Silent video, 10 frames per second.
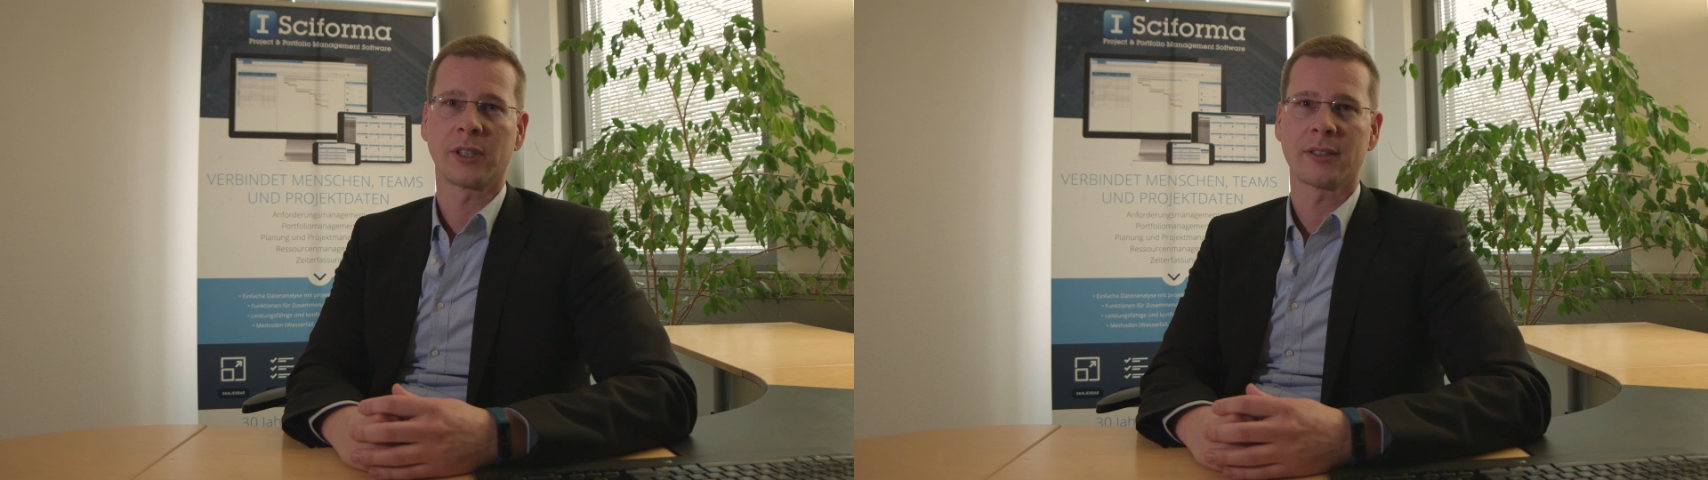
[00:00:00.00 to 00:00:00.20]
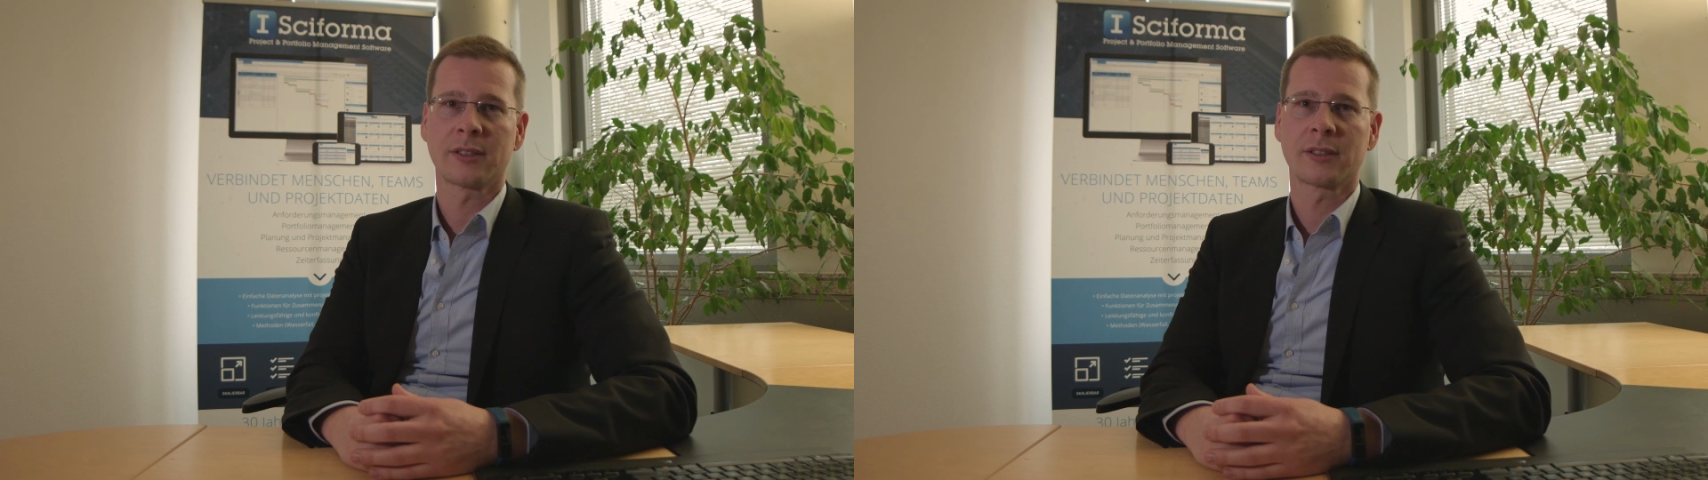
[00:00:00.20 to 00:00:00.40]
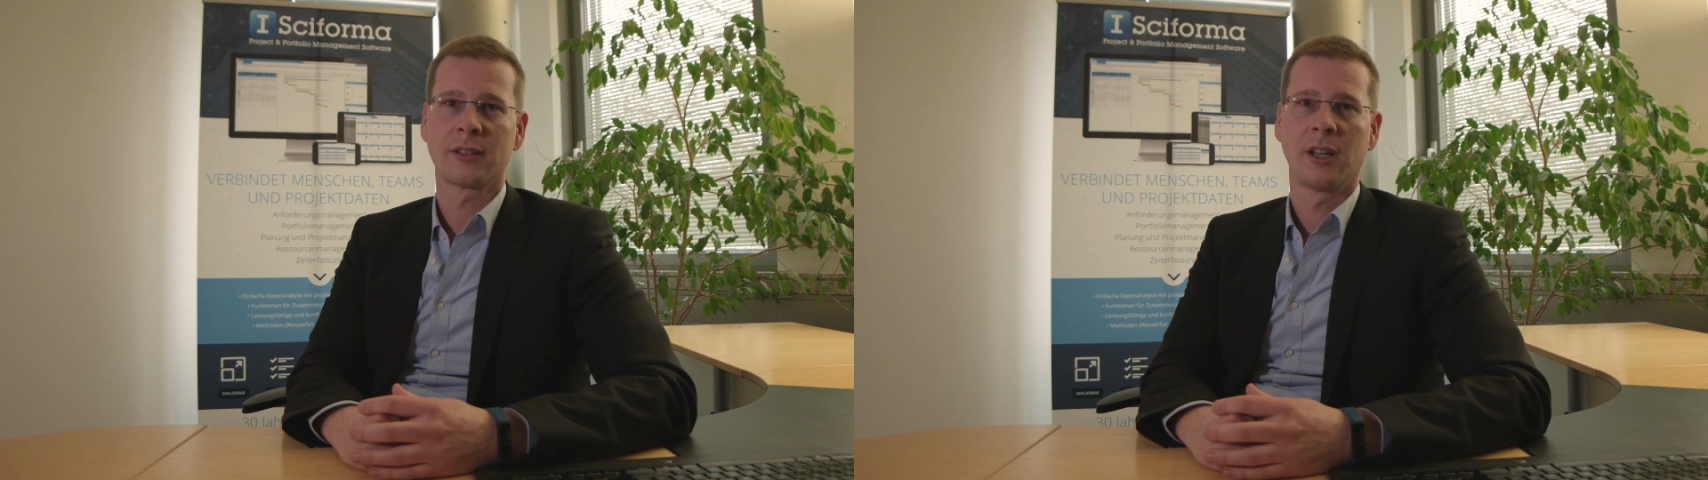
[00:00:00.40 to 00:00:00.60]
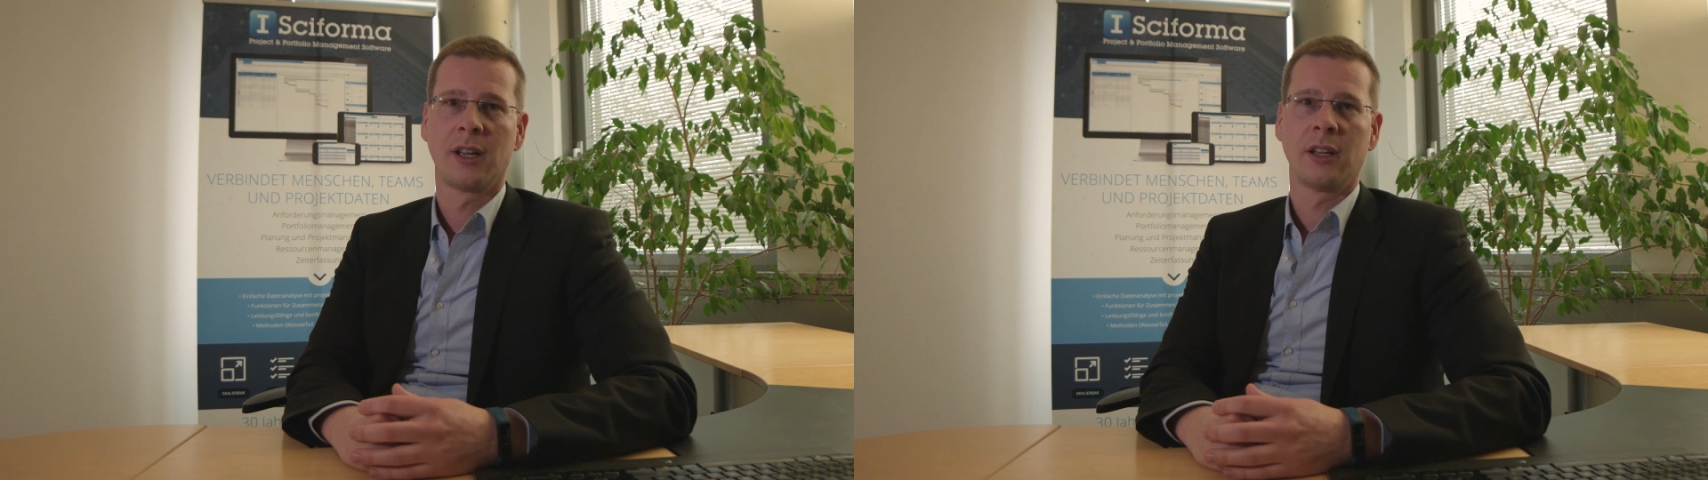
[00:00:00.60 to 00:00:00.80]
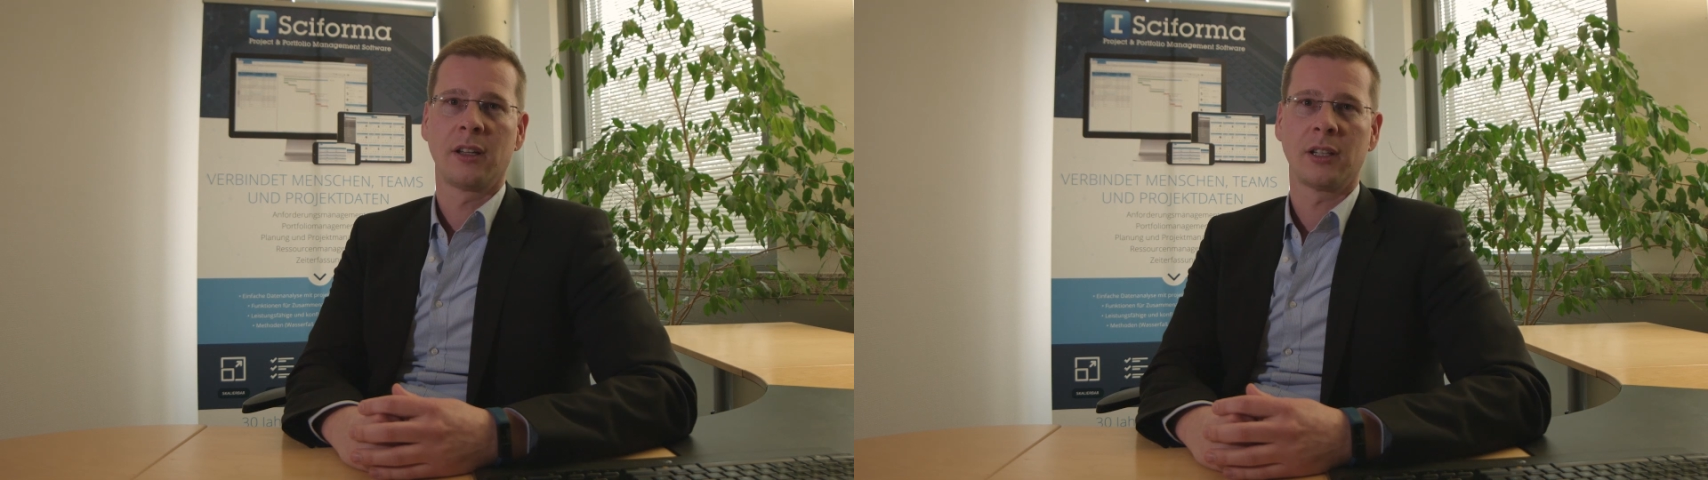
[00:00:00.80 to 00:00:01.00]
tests
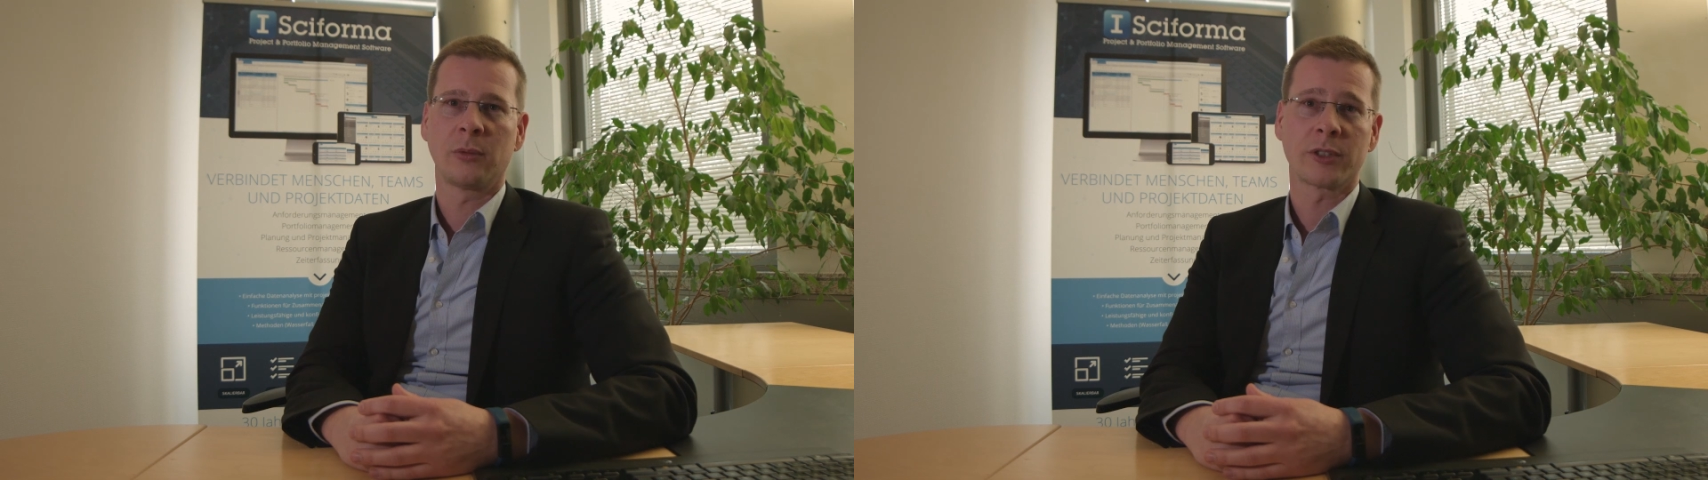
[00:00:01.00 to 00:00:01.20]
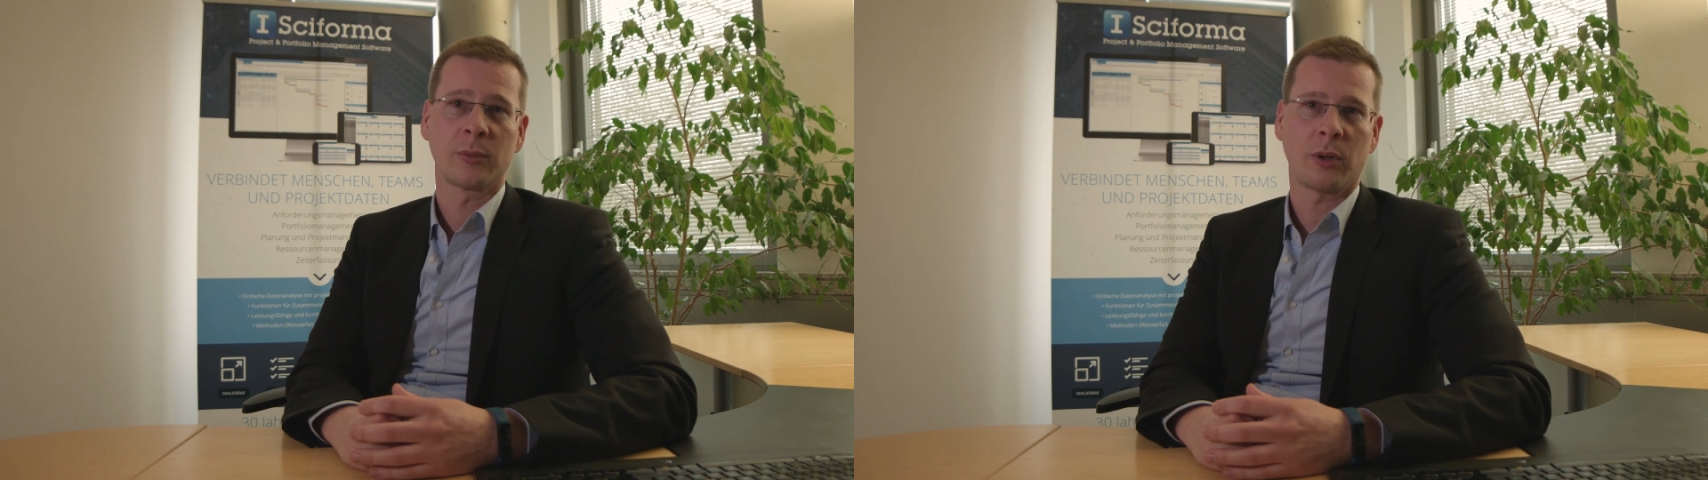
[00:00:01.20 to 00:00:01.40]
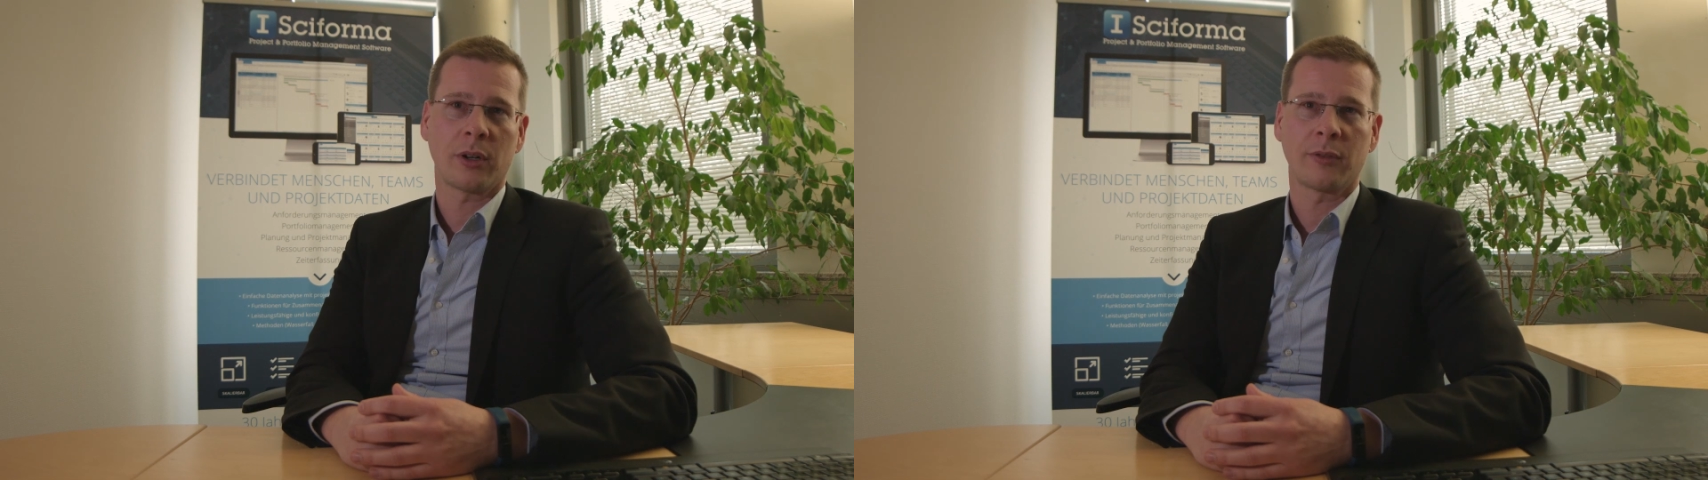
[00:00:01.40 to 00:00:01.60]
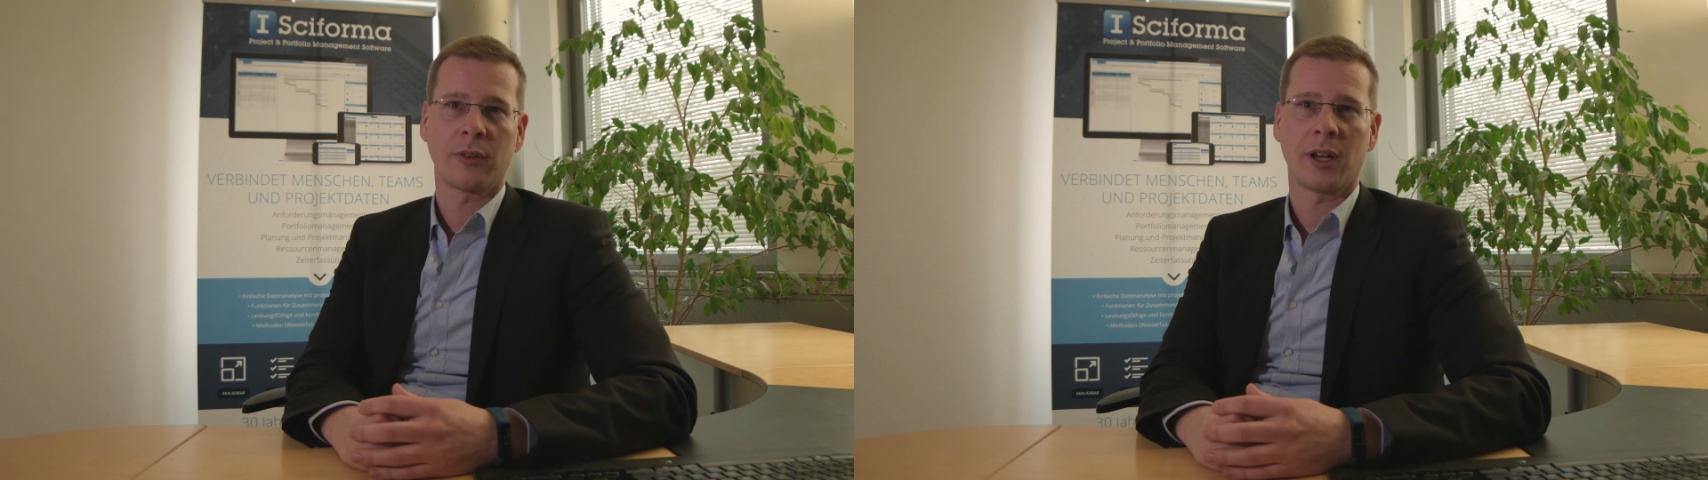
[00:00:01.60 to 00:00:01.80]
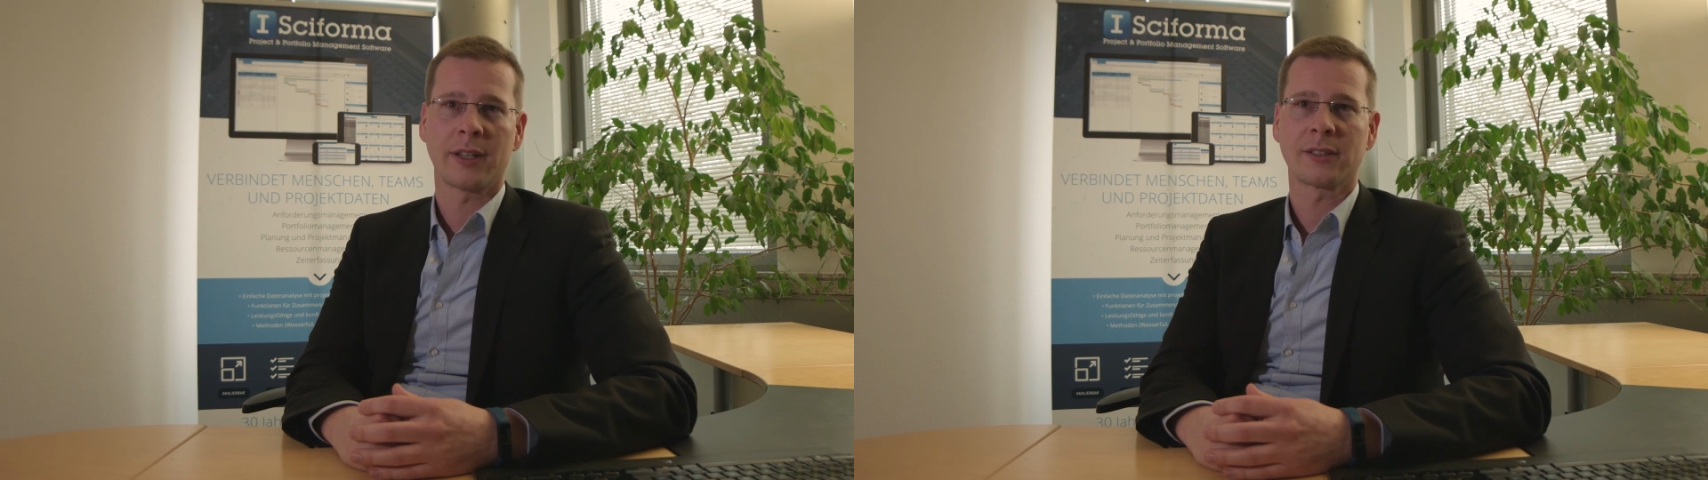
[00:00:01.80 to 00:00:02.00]
it was important
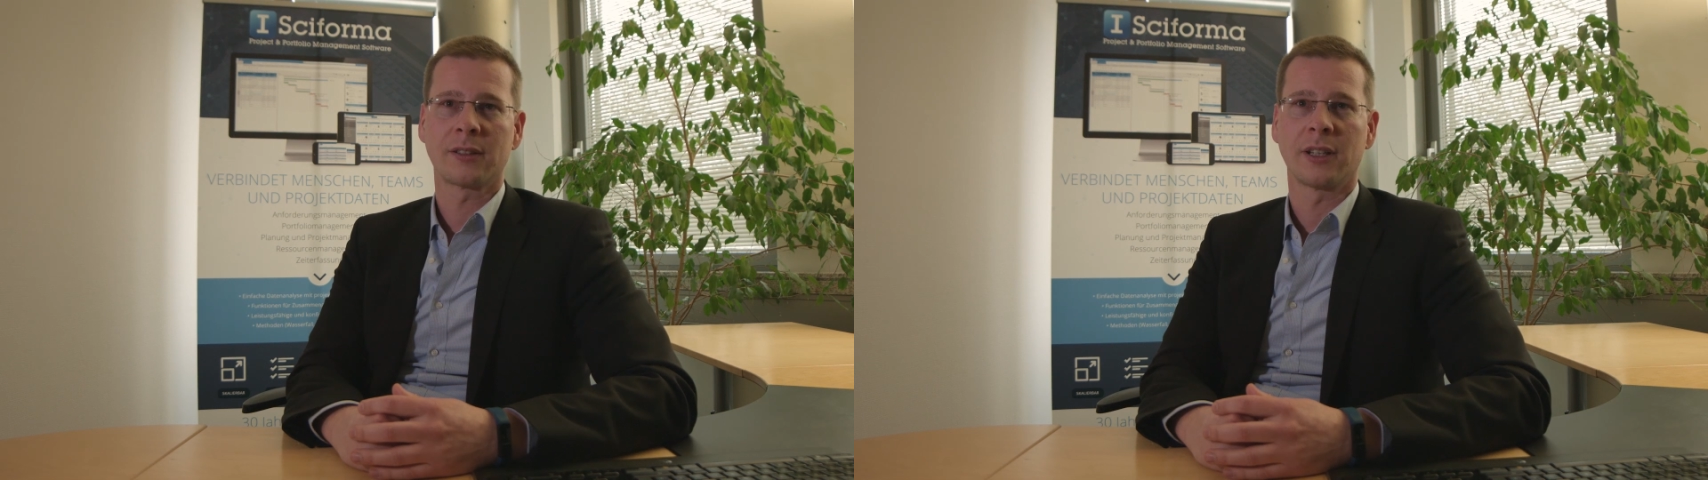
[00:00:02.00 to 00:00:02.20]
for us